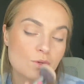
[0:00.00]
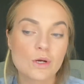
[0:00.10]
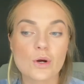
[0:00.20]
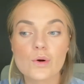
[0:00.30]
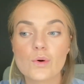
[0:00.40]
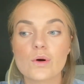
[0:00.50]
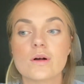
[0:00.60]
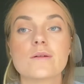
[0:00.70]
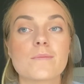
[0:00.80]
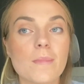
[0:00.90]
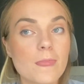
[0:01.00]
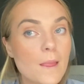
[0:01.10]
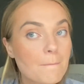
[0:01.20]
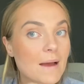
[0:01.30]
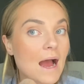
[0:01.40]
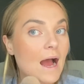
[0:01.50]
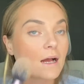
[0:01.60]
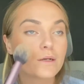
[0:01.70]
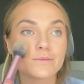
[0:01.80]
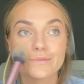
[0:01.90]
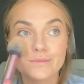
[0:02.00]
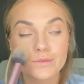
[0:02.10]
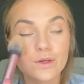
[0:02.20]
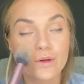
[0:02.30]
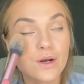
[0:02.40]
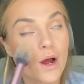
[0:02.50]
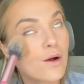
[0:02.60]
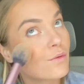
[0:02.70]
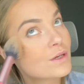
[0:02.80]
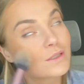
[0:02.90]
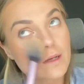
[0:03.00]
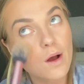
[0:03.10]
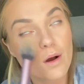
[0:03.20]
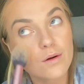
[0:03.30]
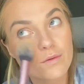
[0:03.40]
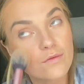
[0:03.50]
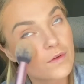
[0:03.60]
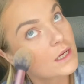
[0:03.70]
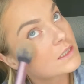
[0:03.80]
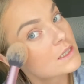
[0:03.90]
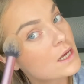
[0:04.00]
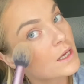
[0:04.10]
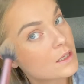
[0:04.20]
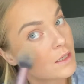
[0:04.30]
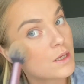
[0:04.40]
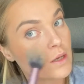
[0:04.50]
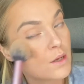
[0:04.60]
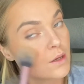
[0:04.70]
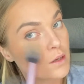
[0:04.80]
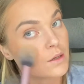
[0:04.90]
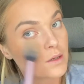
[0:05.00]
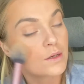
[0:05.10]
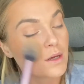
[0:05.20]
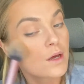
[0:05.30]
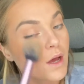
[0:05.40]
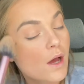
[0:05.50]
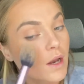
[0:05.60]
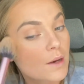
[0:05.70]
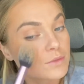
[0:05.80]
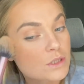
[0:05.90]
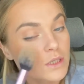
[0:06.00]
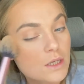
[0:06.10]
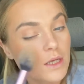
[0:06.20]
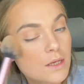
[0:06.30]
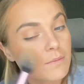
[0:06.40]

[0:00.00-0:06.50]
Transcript: go back. You can always fix it. And I'm just gonna keep